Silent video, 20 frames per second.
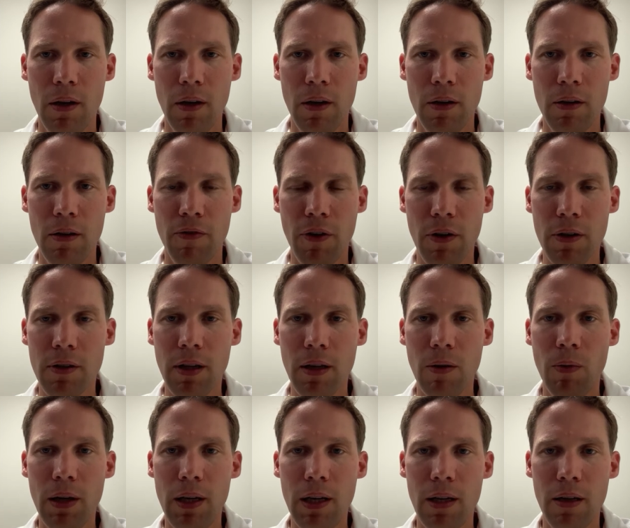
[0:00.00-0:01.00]
The first thing
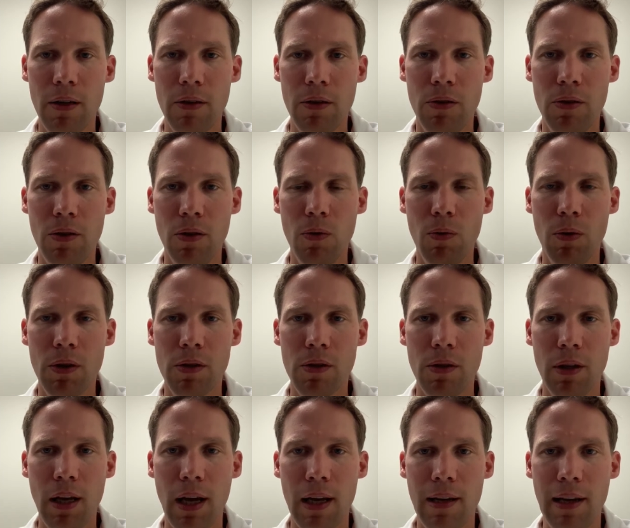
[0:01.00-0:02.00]
we needed to do was
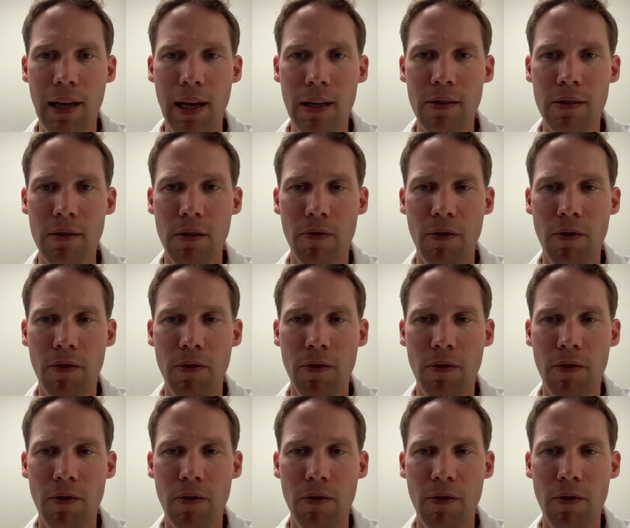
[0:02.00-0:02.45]
to get lists